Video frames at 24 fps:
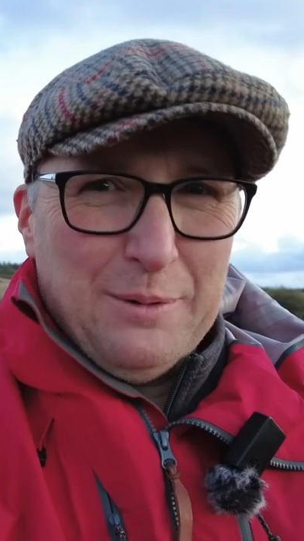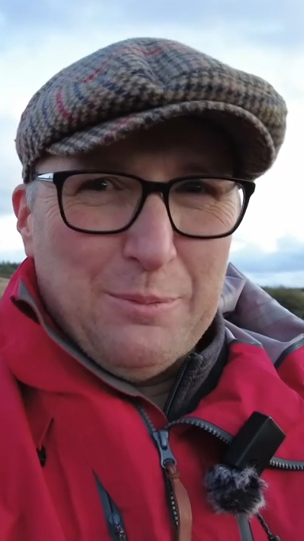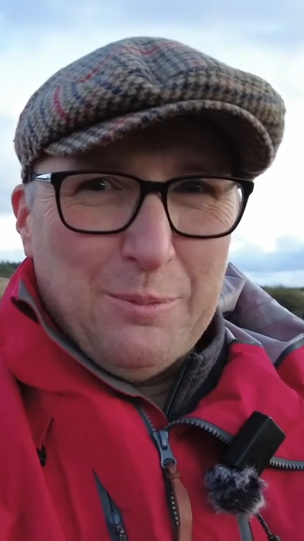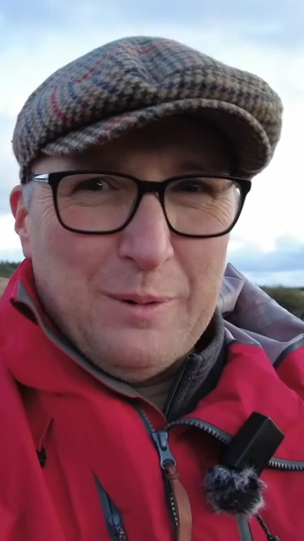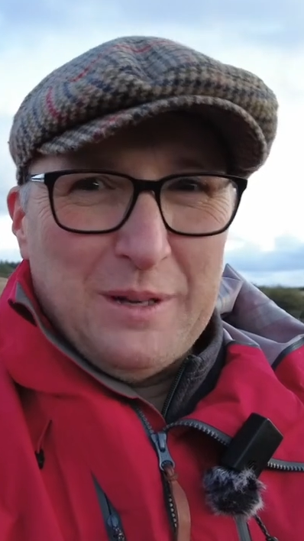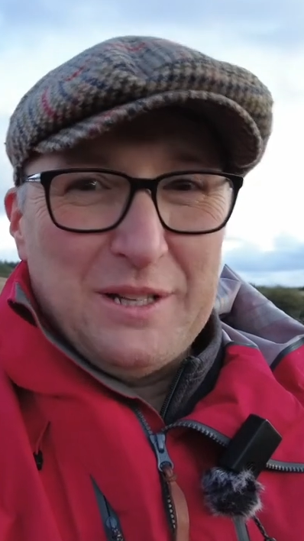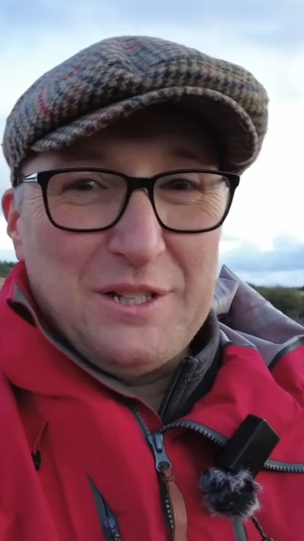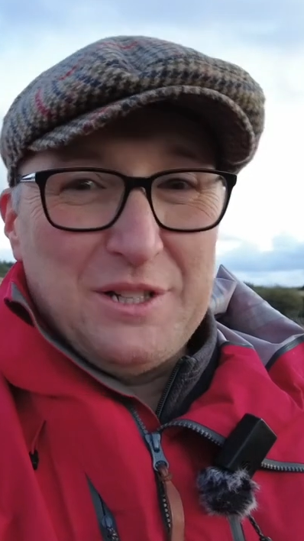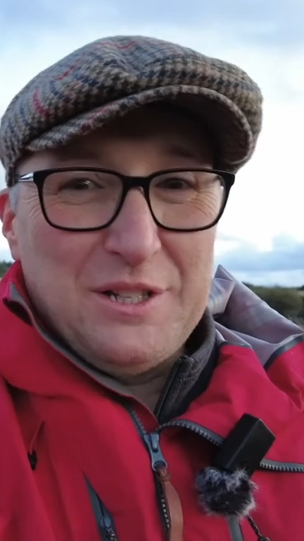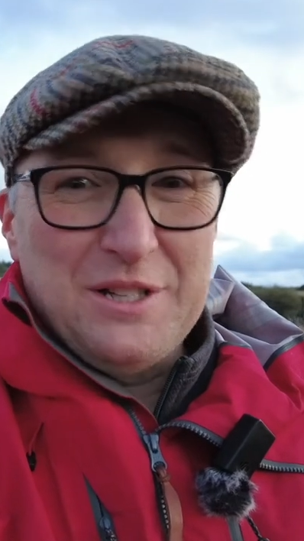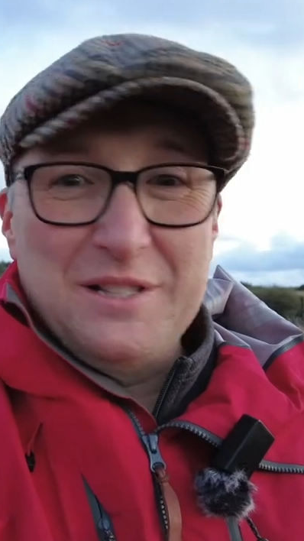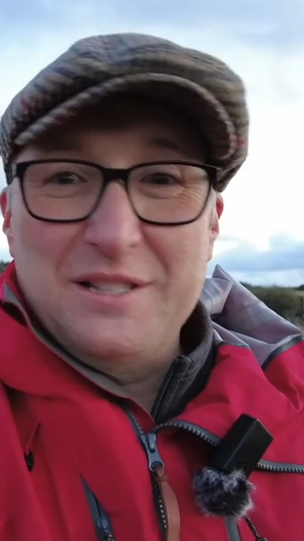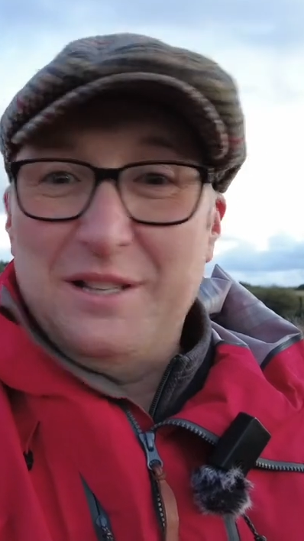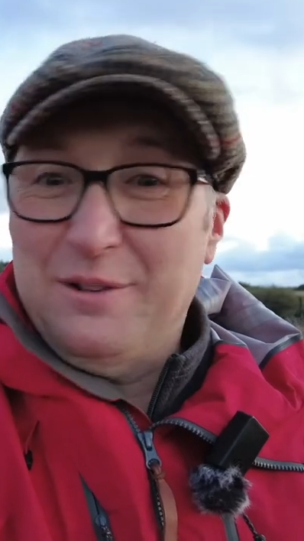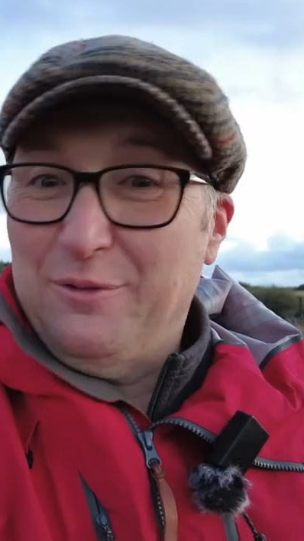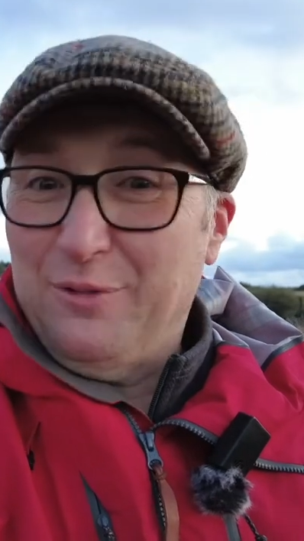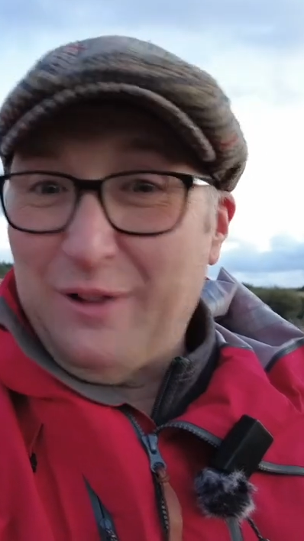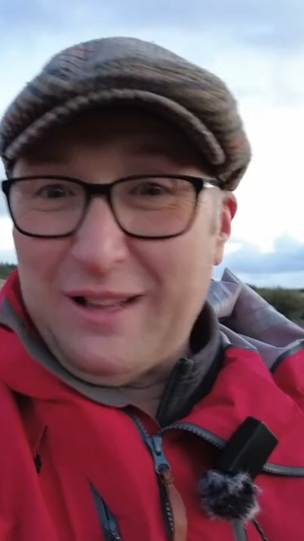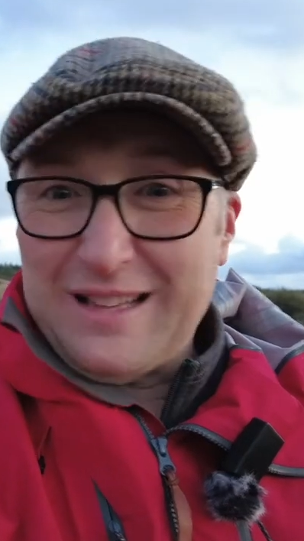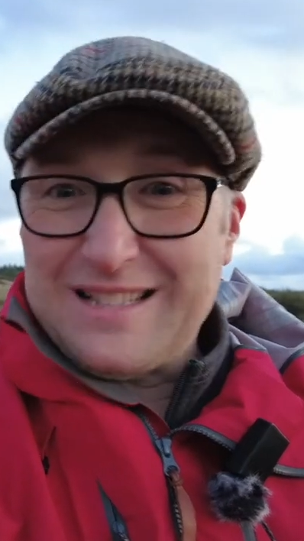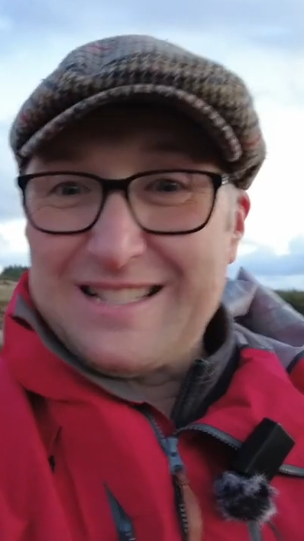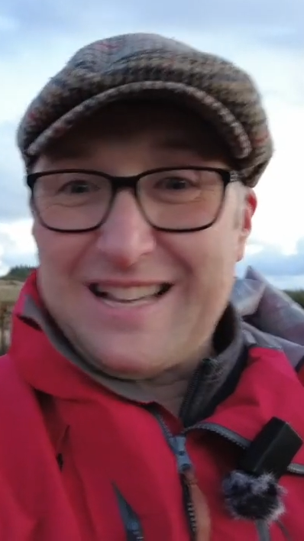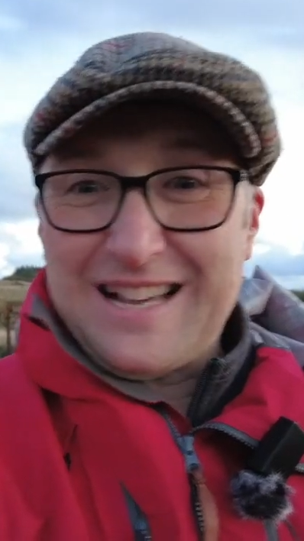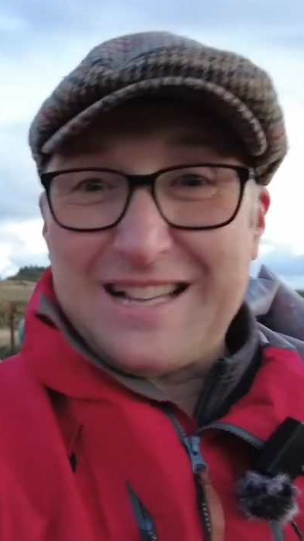which is a
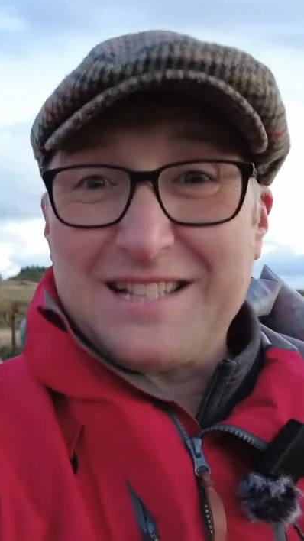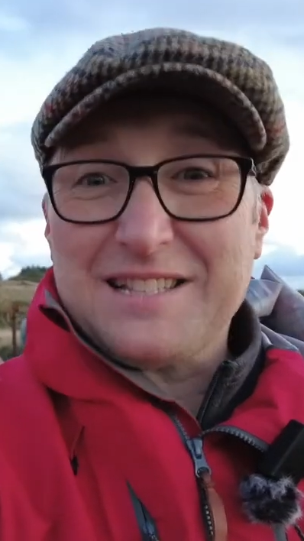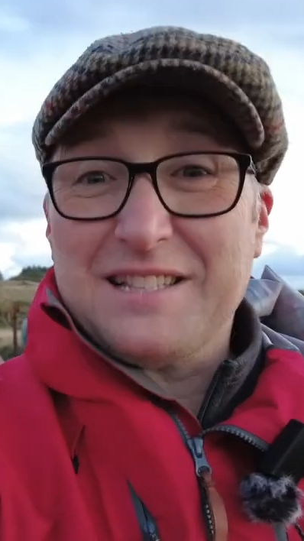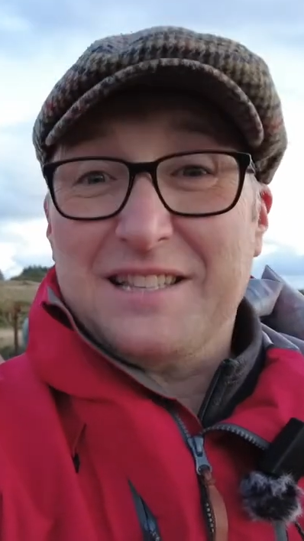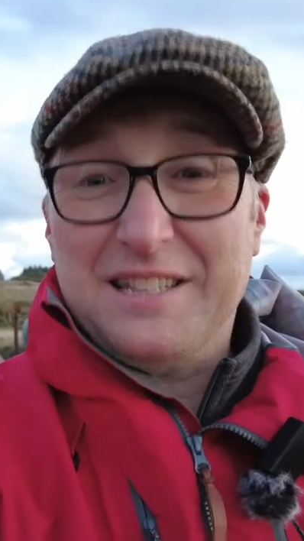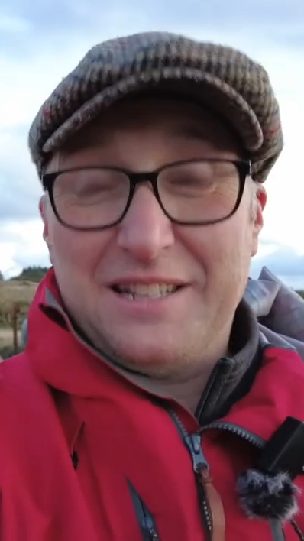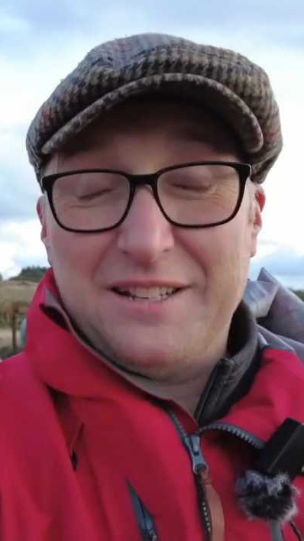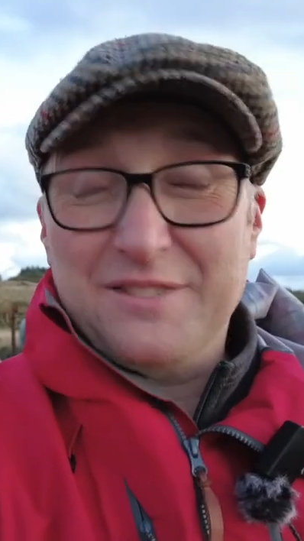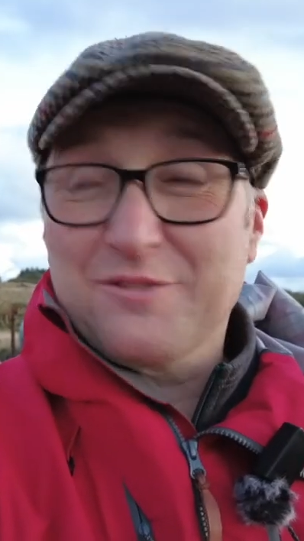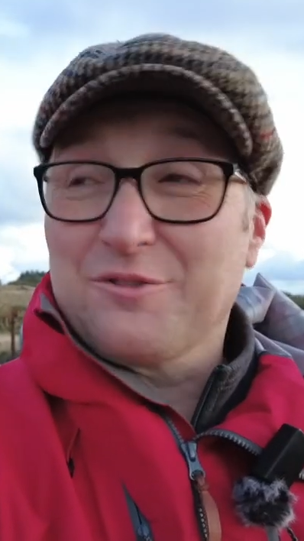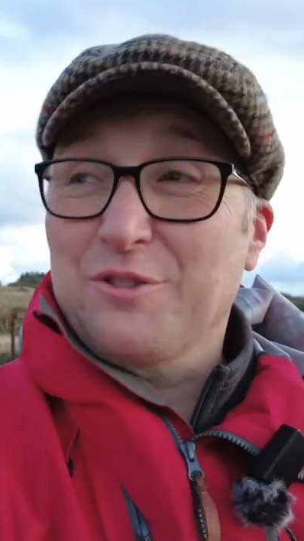fantastic